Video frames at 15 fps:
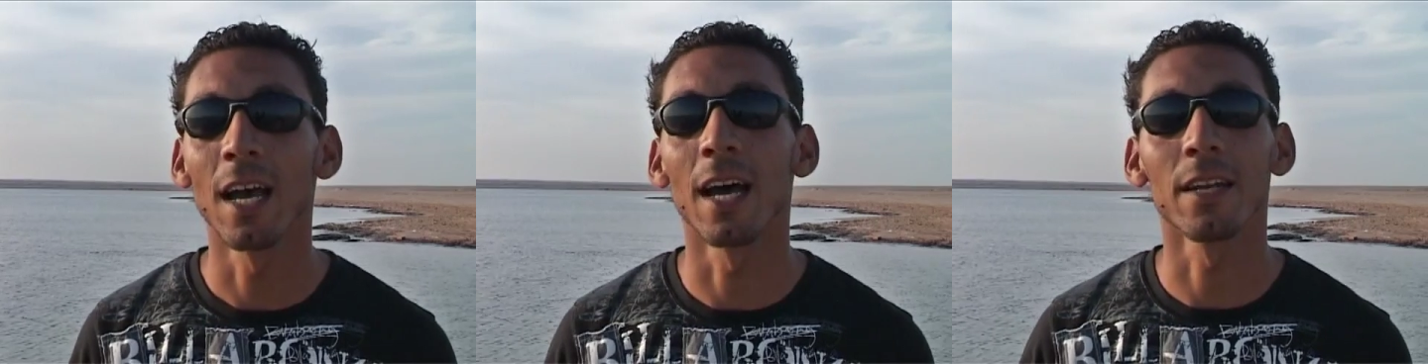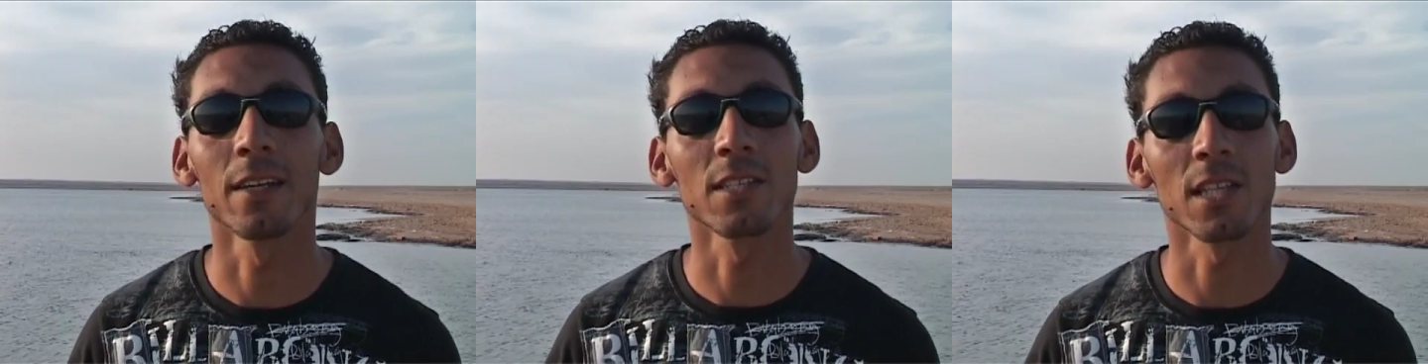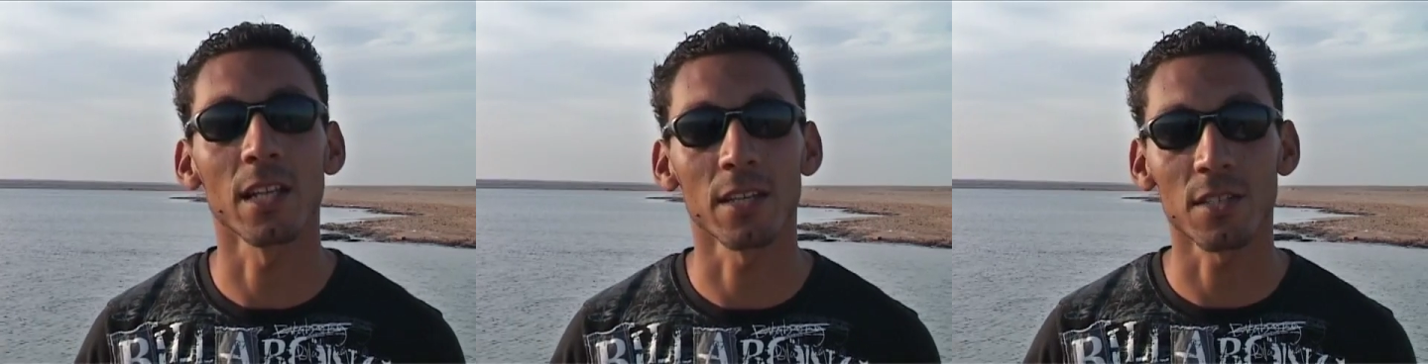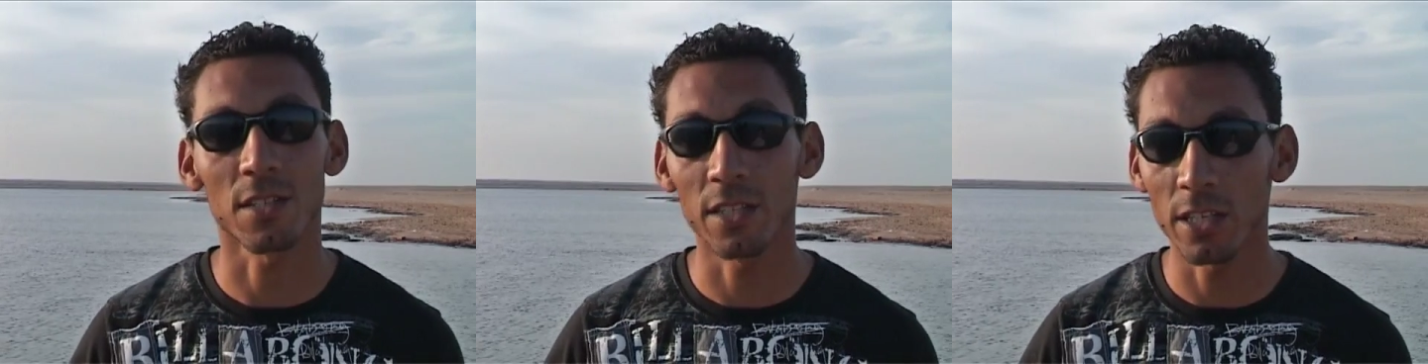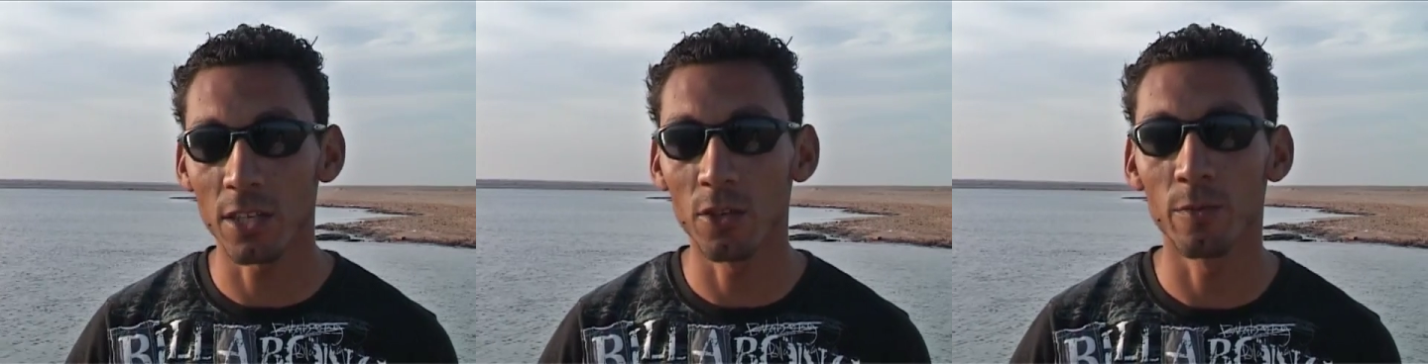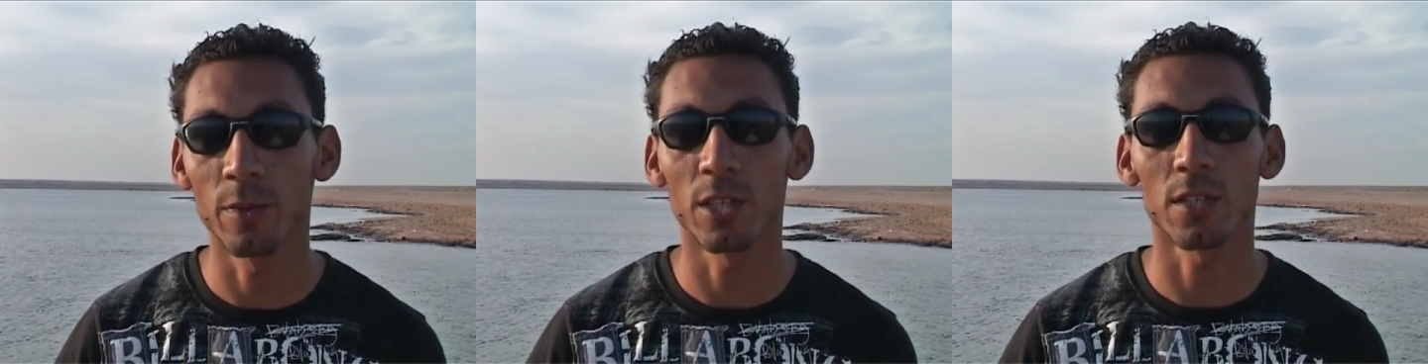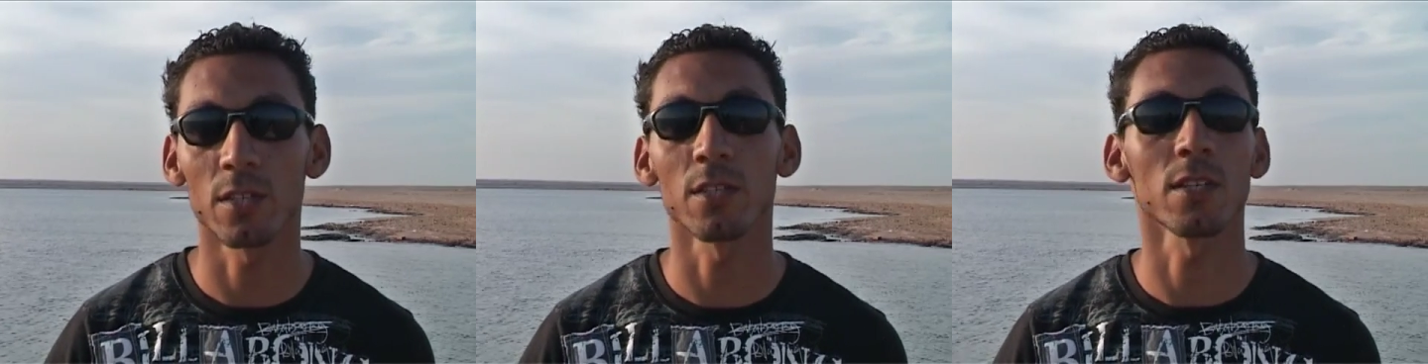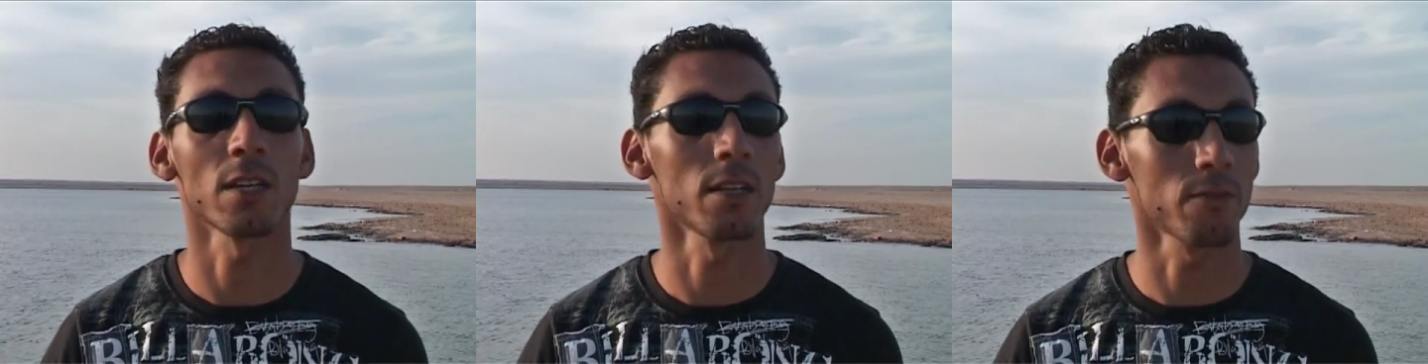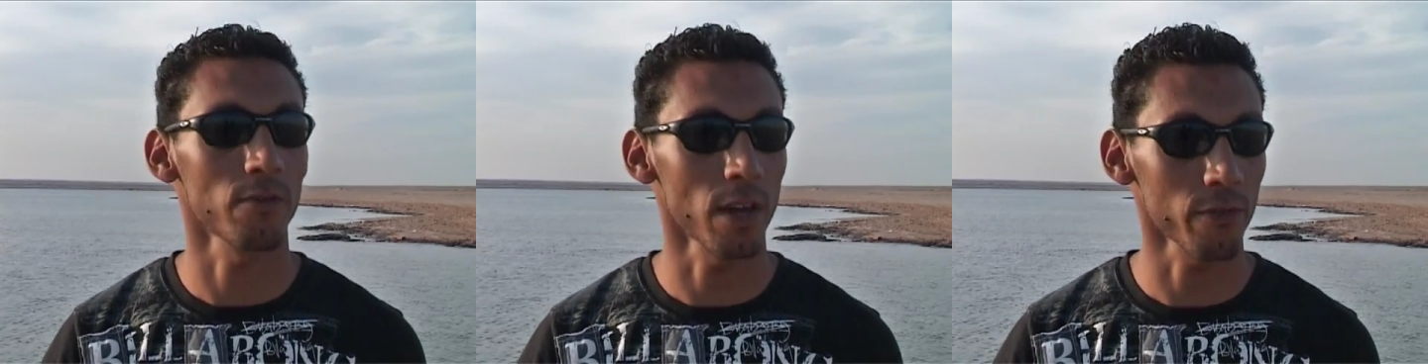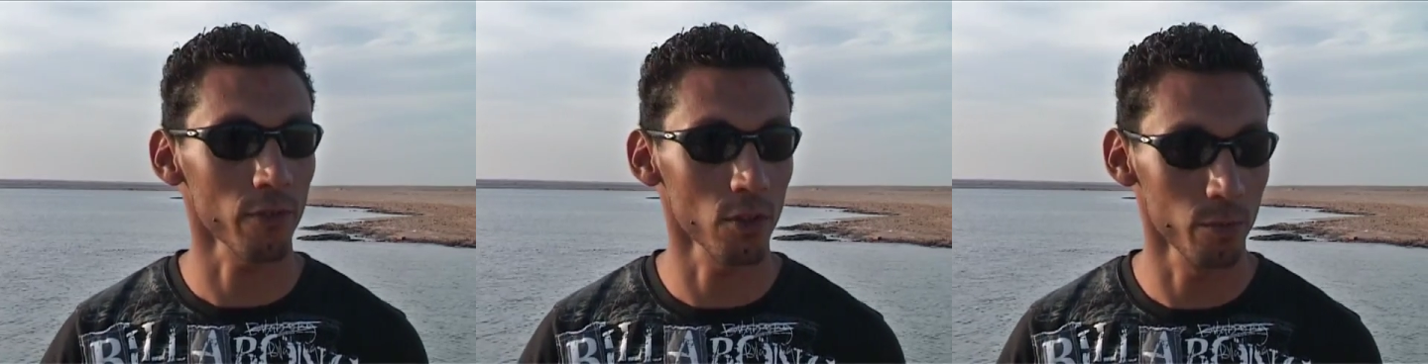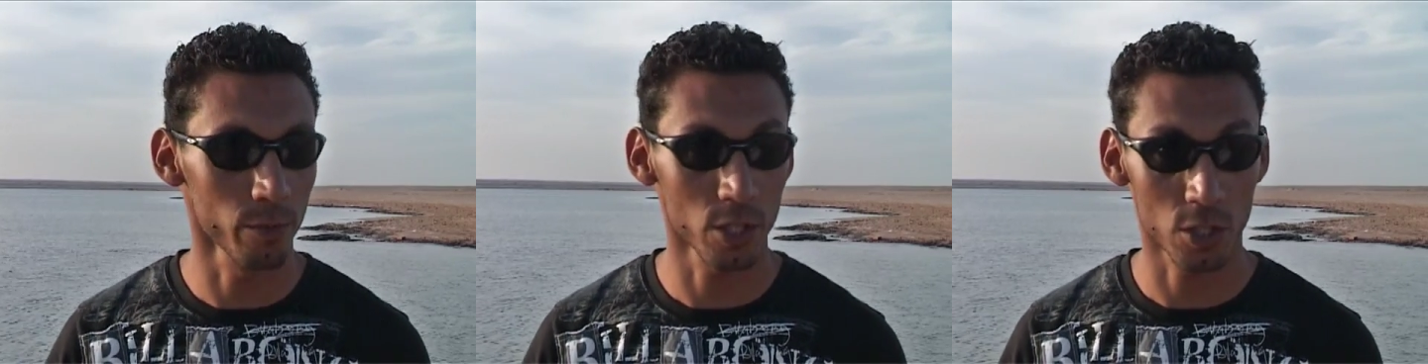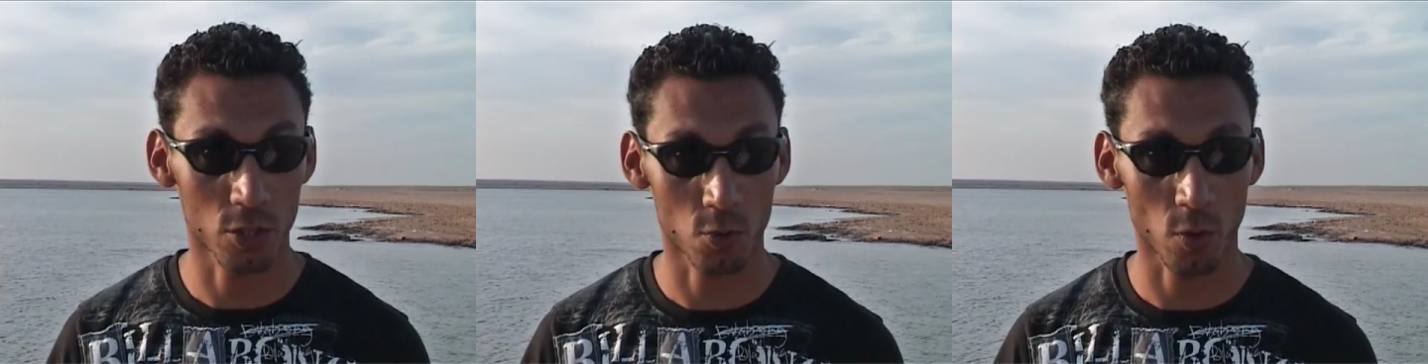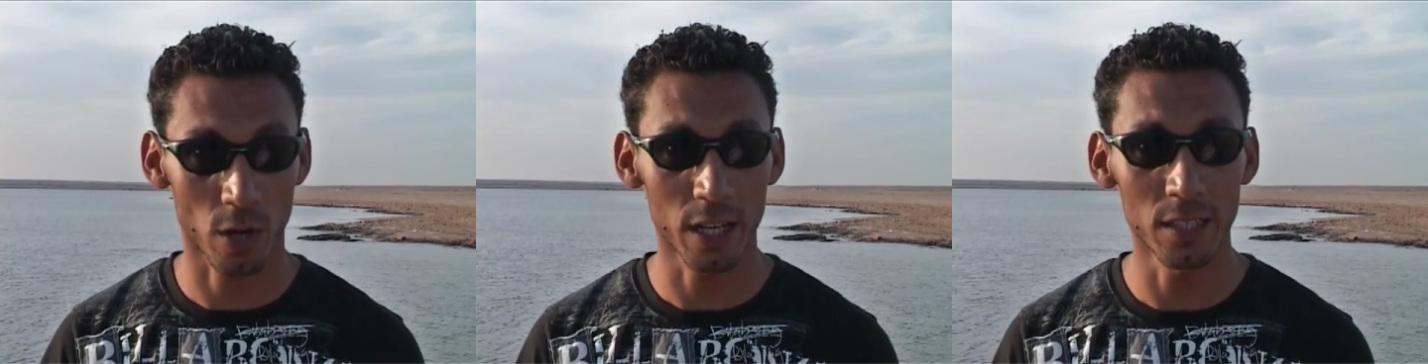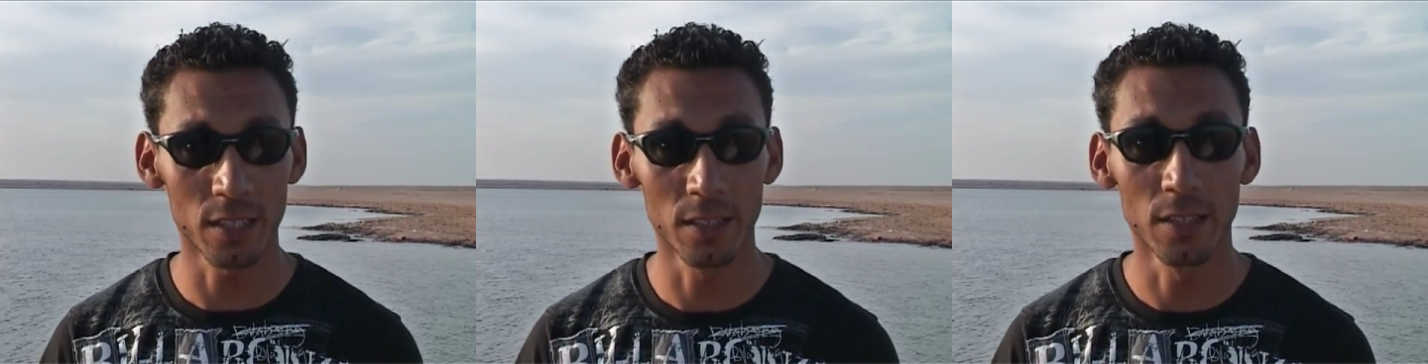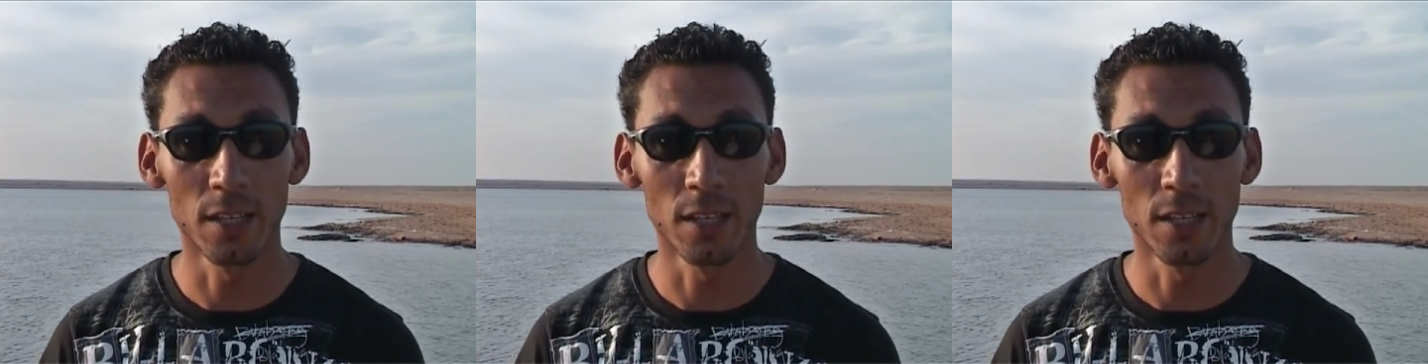and it's like 3 kilometers and 5 kilometers wide